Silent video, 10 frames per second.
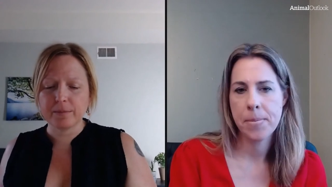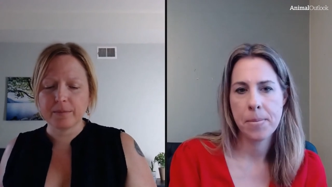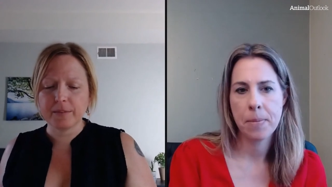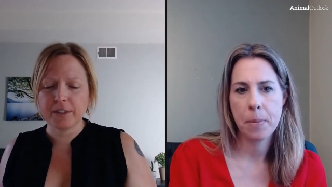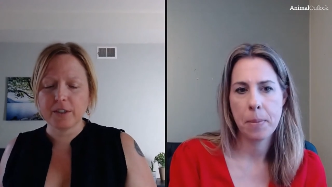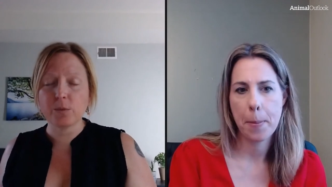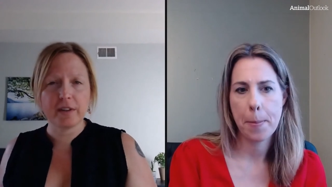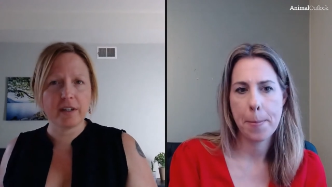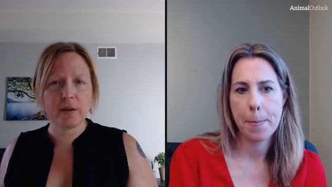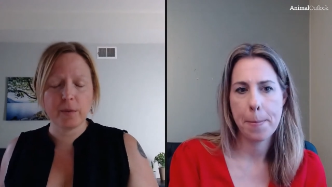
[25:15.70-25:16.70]
Speaker 1: you know with a
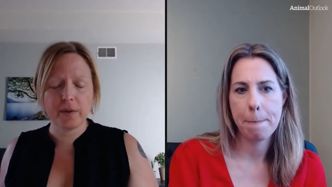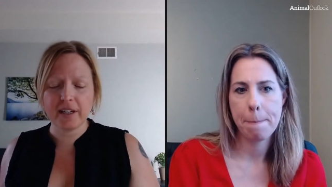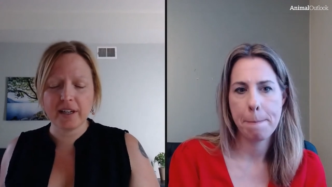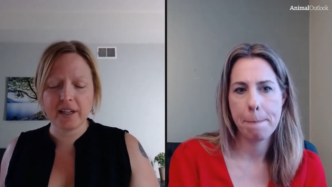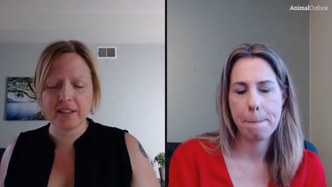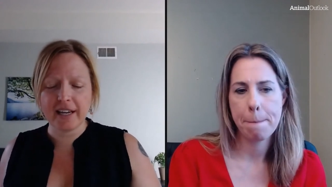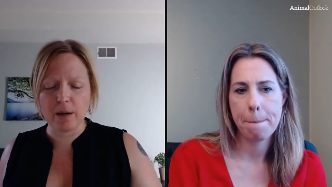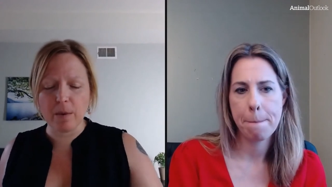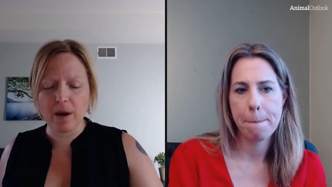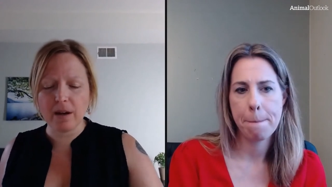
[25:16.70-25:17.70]
with a hidden
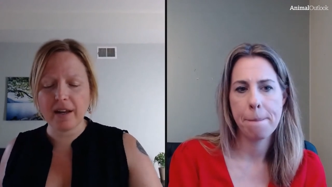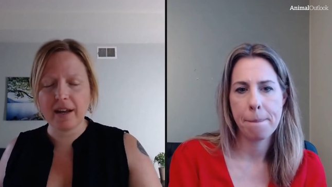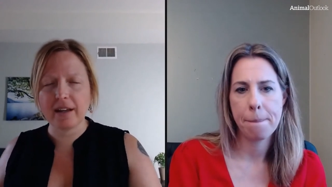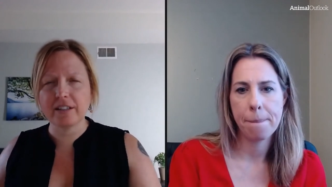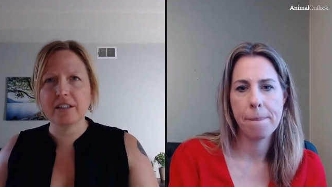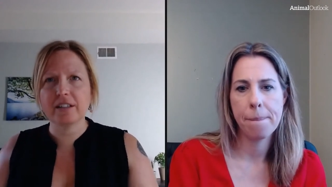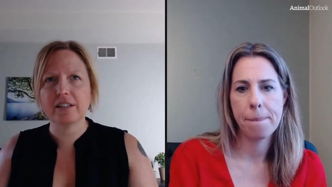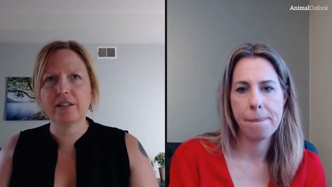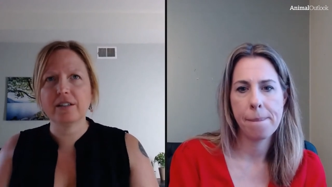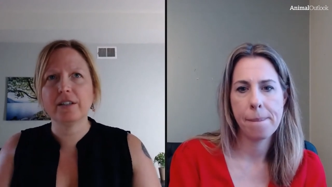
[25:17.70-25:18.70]
camera, and
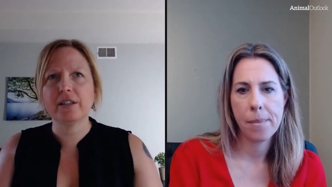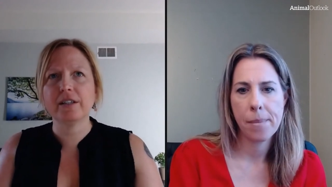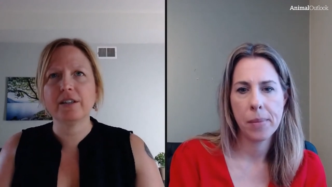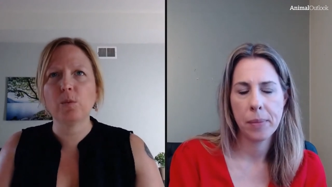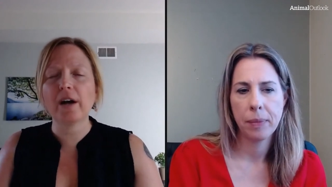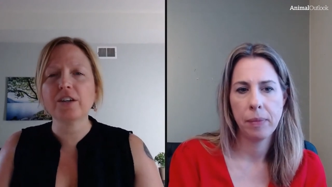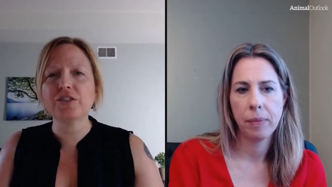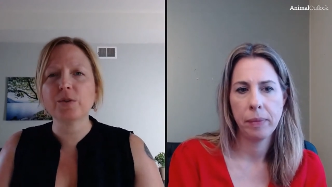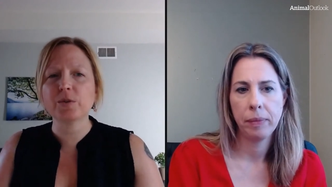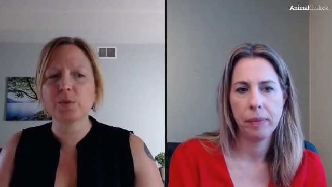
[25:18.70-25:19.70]
mm-hmm. while she was
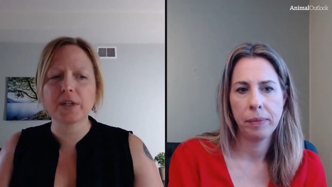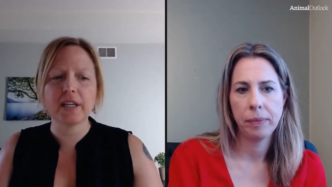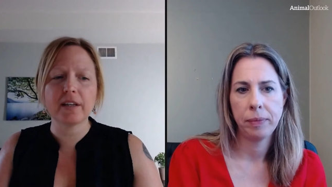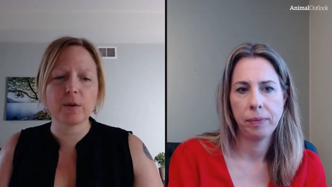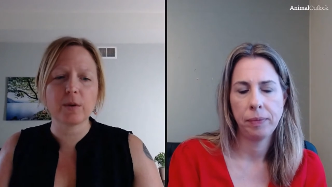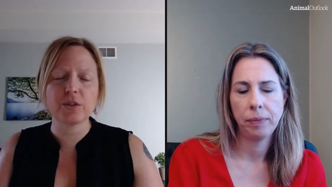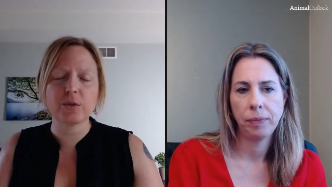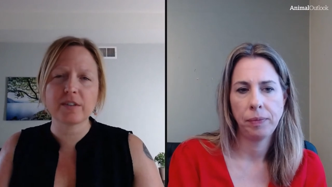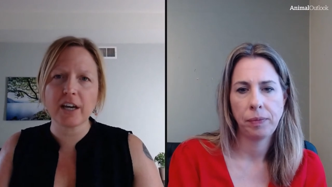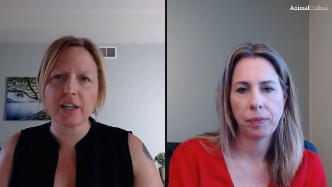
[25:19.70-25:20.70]
working there, what she was
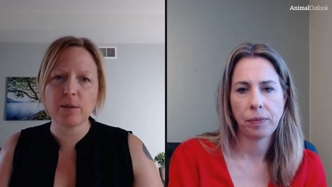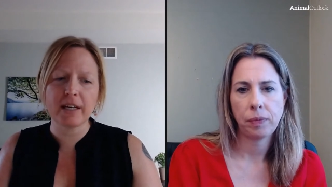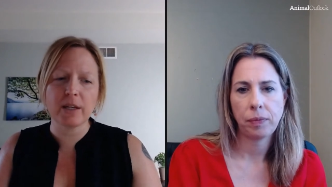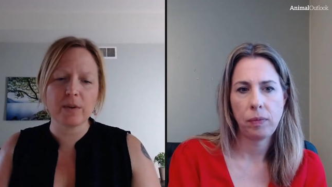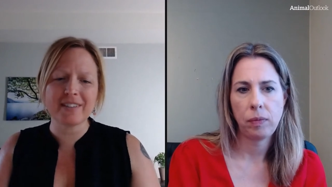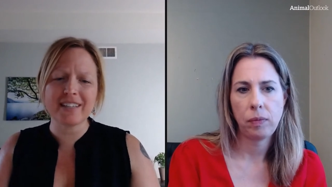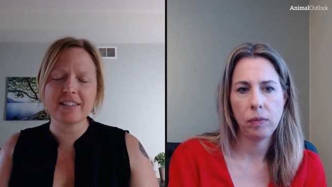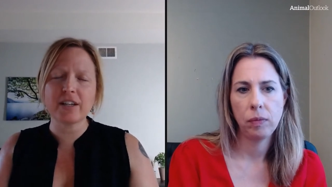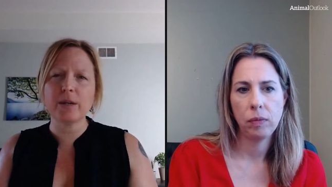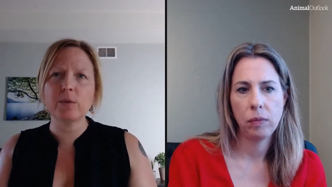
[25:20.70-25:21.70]
documenting was it's a,
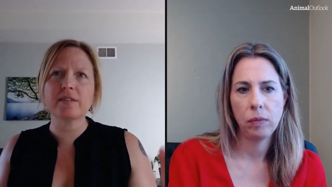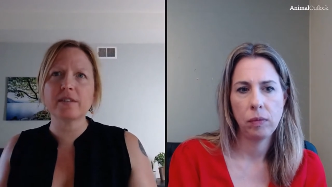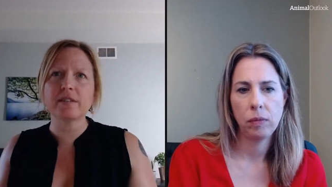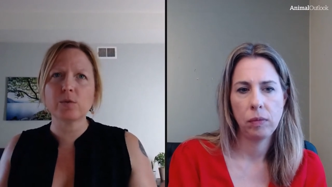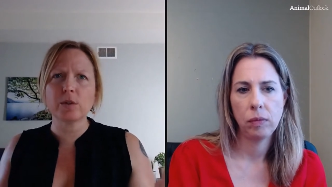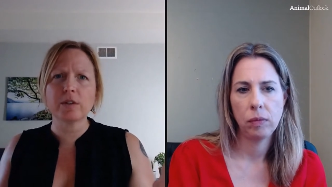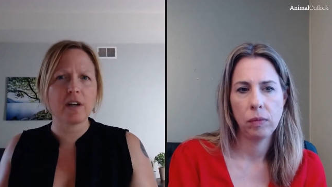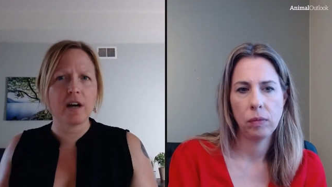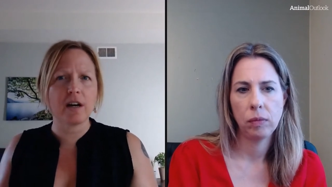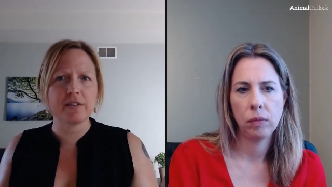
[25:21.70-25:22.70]
it was sort of an
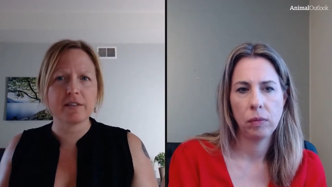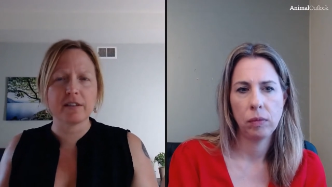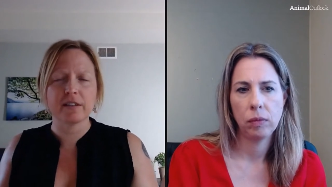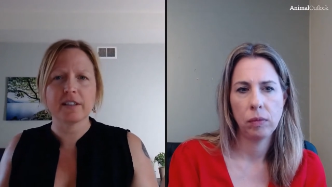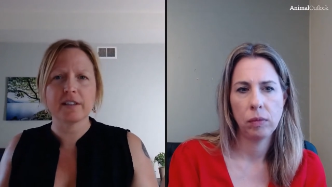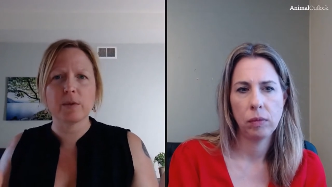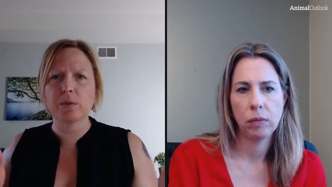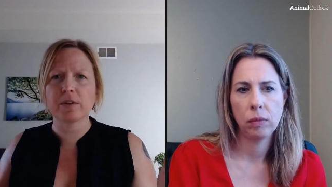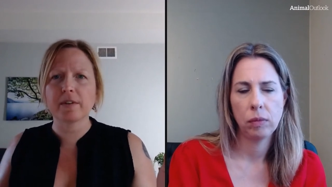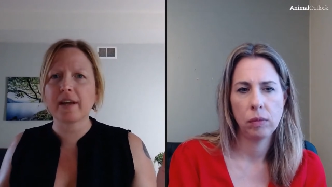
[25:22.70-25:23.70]
odd facility that we weren't
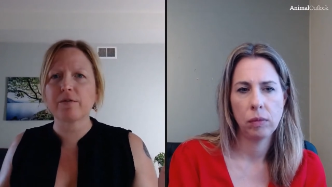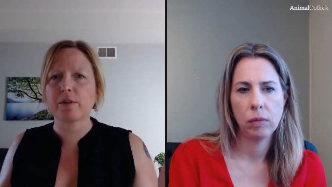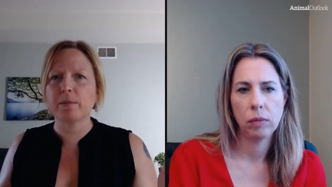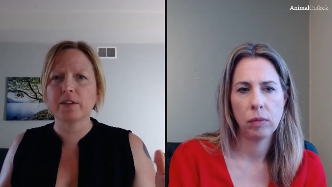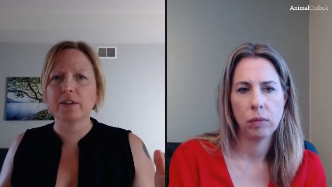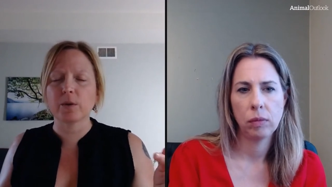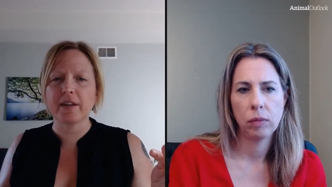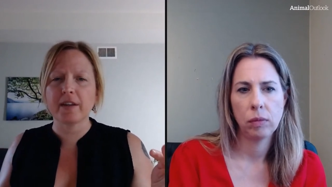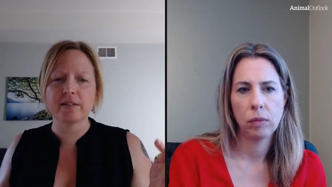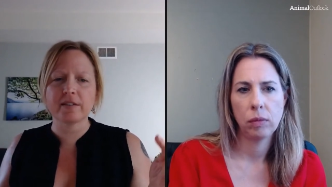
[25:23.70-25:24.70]
that familiar with.
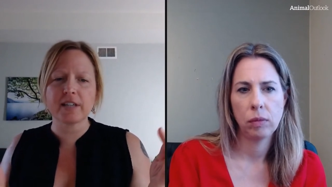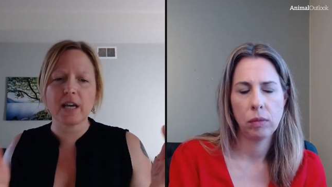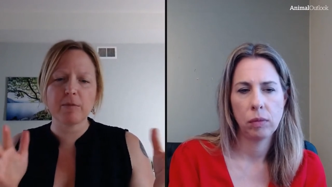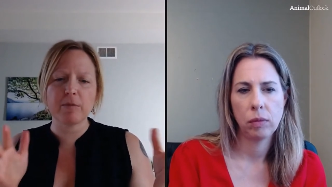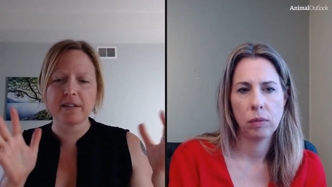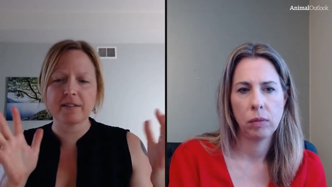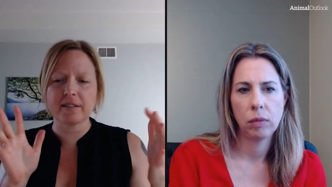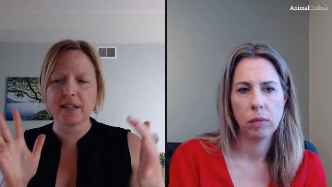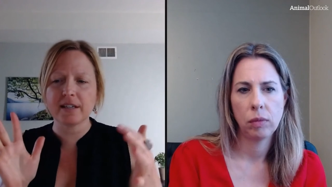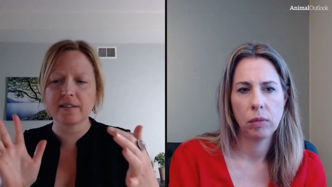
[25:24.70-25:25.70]
It's a type of place that
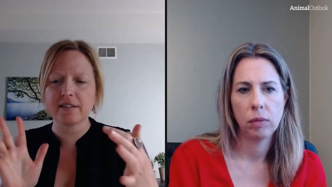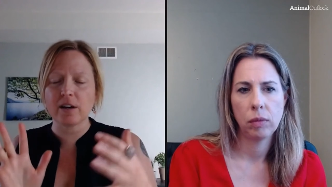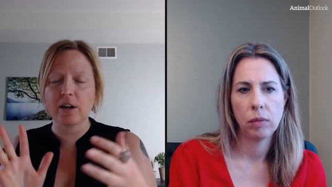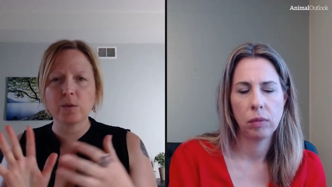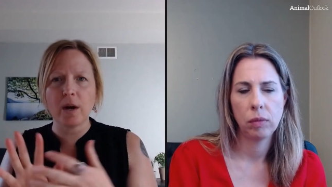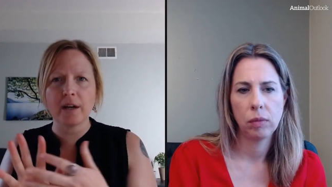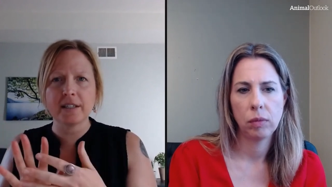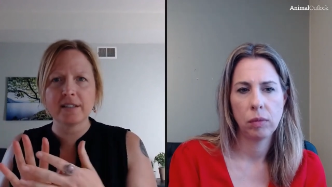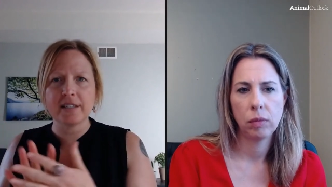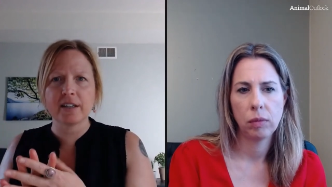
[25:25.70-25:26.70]
takes these unwanted
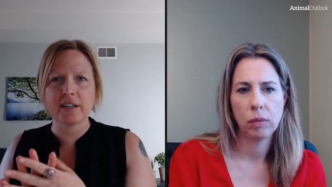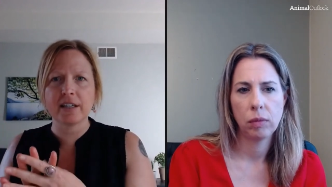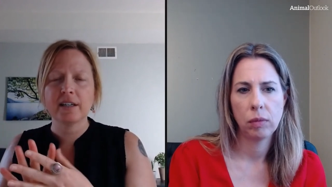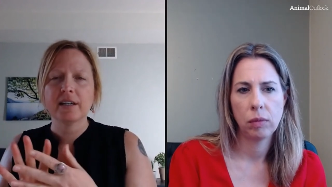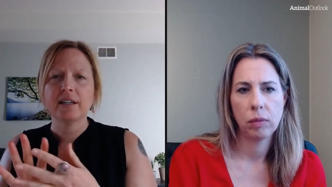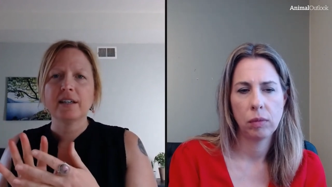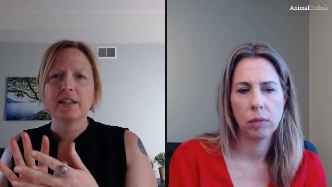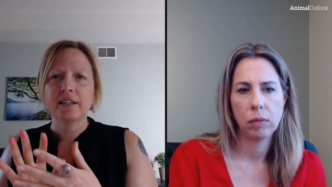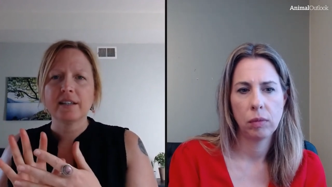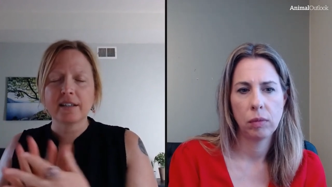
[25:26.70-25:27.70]
dairy
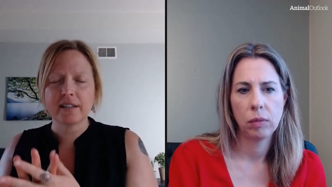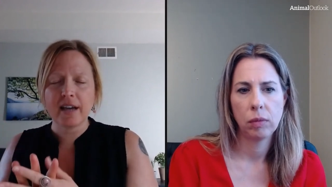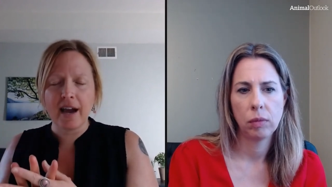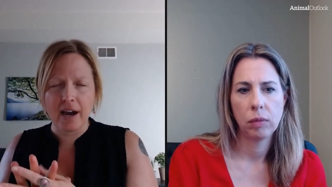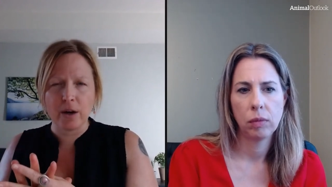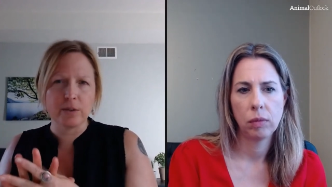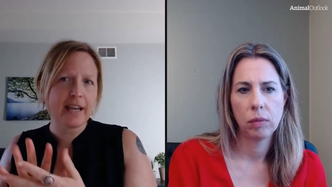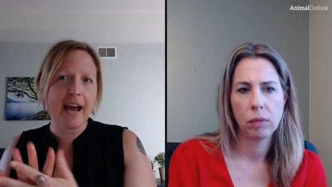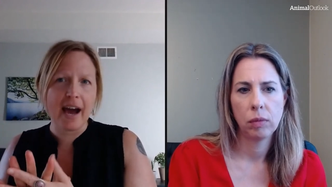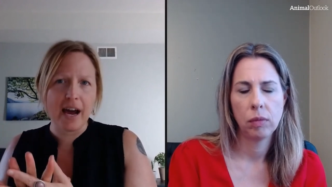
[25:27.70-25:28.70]
cows,
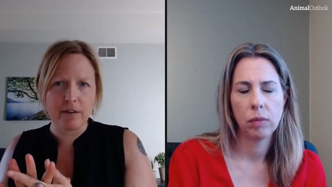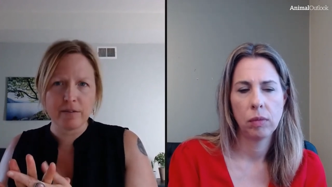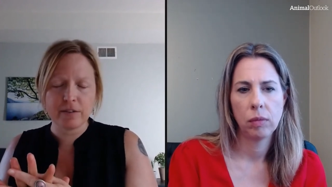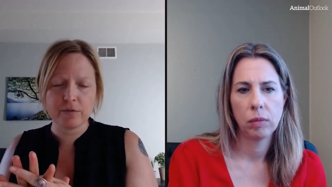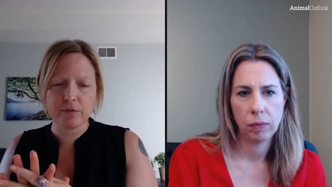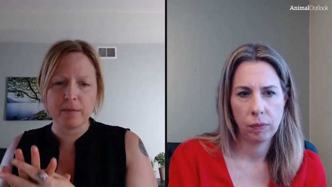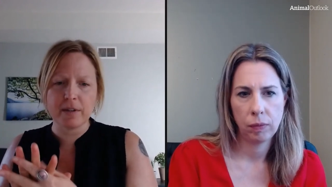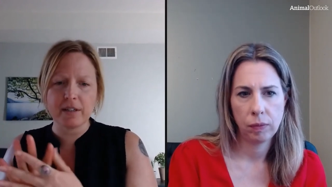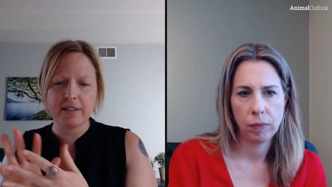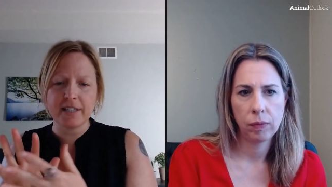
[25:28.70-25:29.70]
calves from a mm-hmm.
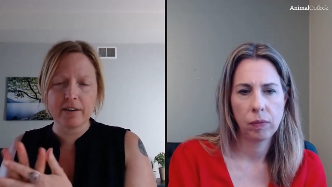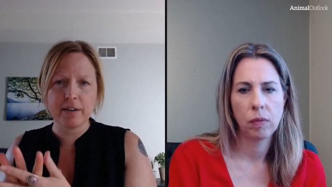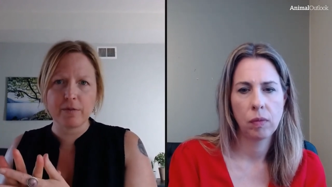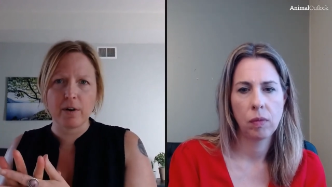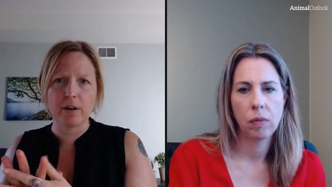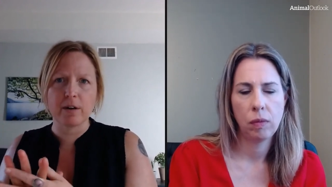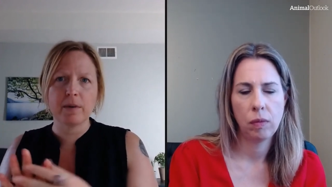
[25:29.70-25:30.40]
dairy farm,